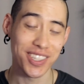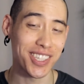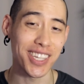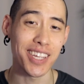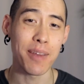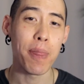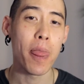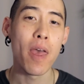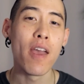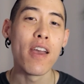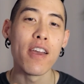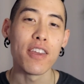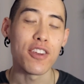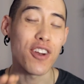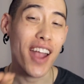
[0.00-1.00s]
See,
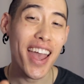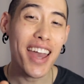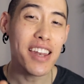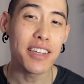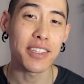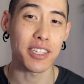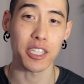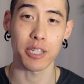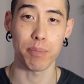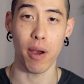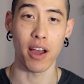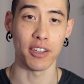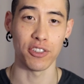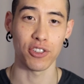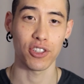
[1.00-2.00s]
your head is a
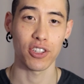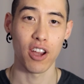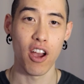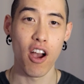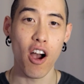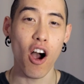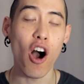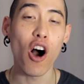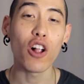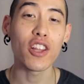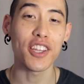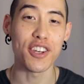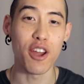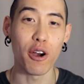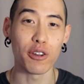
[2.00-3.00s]
sponge. All
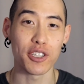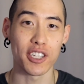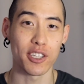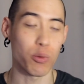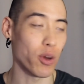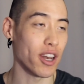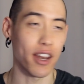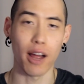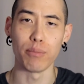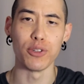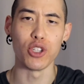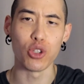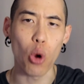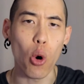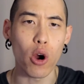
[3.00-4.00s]
it knows is what it
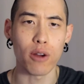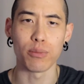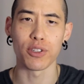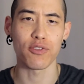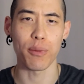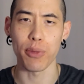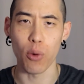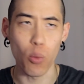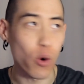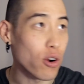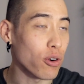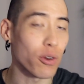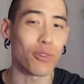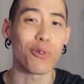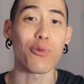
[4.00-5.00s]
absorbs from the
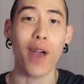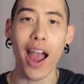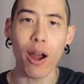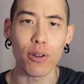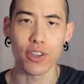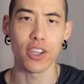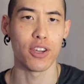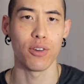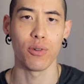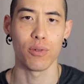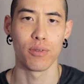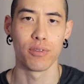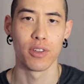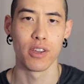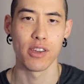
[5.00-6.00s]
world around you.
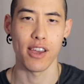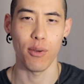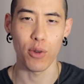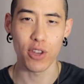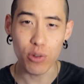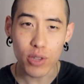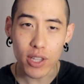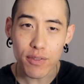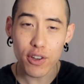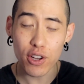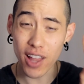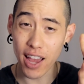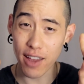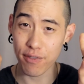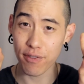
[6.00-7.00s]
And when you live
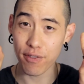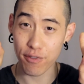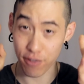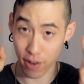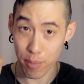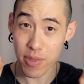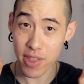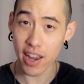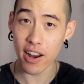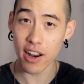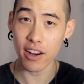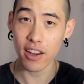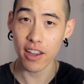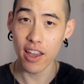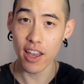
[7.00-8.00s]
your life from
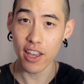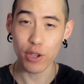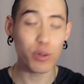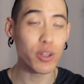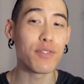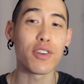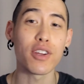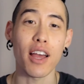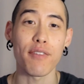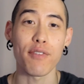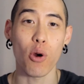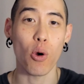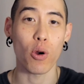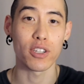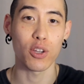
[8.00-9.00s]
there, you live your life
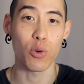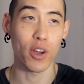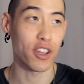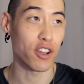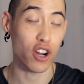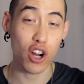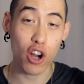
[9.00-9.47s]
according to what your